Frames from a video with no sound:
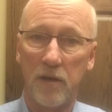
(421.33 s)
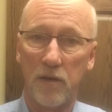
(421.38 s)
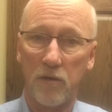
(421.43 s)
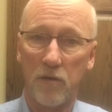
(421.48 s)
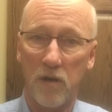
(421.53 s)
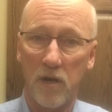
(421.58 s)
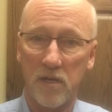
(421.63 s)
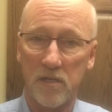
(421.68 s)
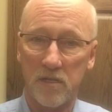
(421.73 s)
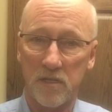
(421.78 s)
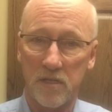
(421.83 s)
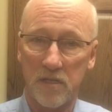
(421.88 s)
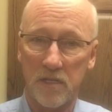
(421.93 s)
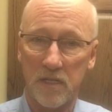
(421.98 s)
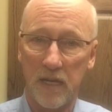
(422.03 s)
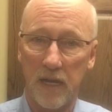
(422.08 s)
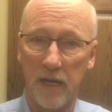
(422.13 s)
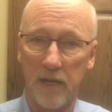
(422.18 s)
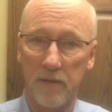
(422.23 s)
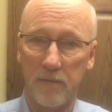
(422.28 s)
across the
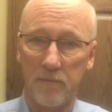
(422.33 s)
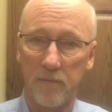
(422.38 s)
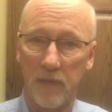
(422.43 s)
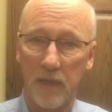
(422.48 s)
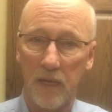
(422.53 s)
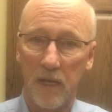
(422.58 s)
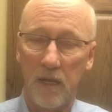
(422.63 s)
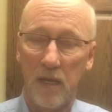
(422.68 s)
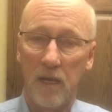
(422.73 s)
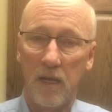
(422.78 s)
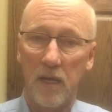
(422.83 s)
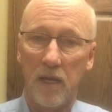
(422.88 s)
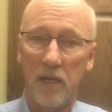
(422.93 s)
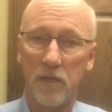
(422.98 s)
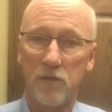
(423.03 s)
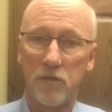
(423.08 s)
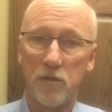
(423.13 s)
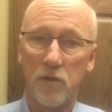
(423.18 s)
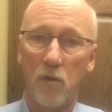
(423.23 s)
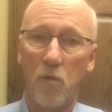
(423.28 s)
state.
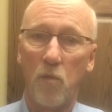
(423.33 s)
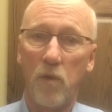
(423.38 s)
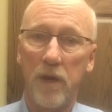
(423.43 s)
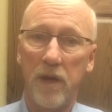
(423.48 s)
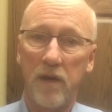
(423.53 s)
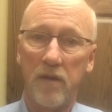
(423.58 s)
And so we